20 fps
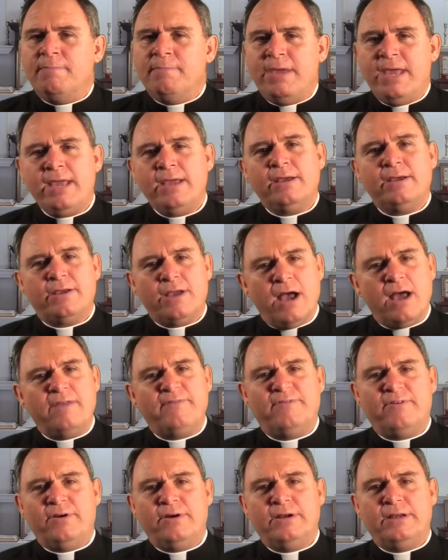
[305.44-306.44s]
Being a
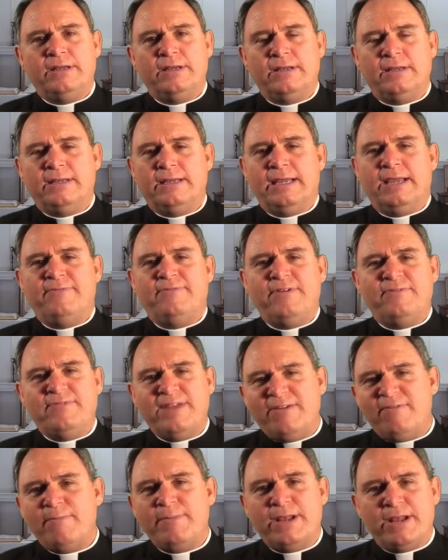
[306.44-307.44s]
convert, if
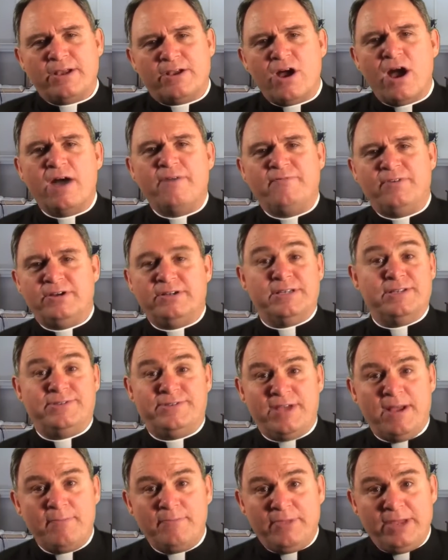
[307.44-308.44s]
you've never been a convert to
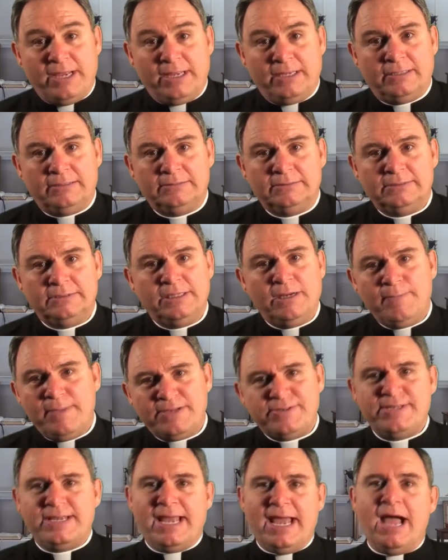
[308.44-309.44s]
something, you're
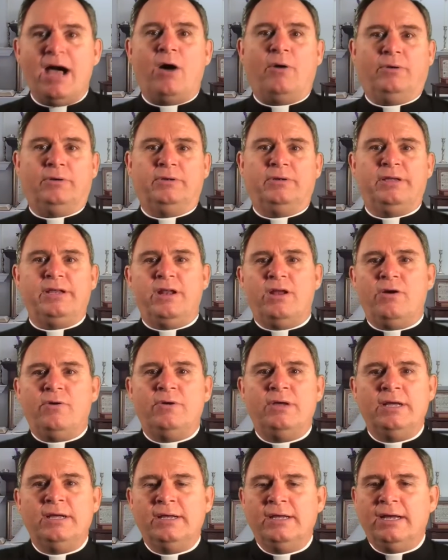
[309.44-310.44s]
missing out. You
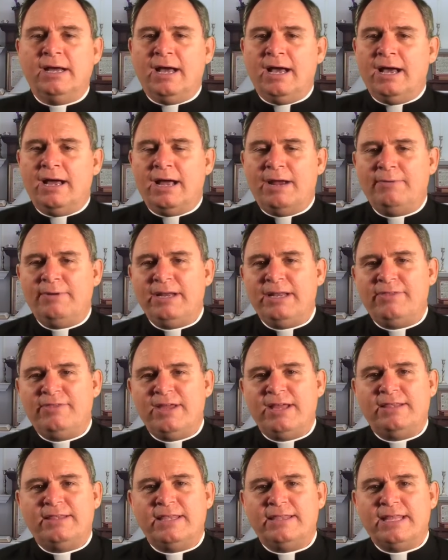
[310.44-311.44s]
know, uh, I really
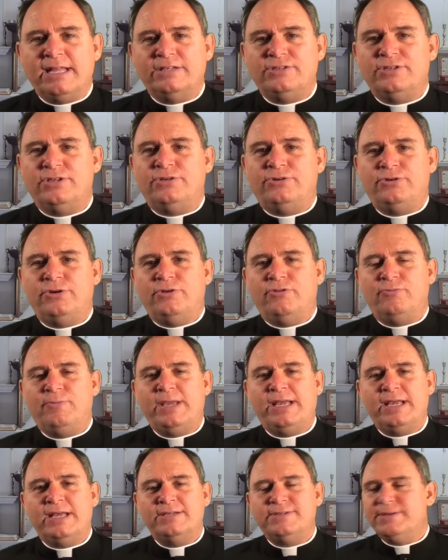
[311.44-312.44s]
think that that's the truth
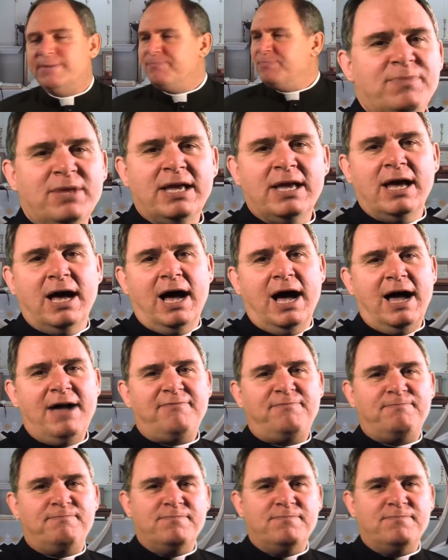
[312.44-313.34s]
because I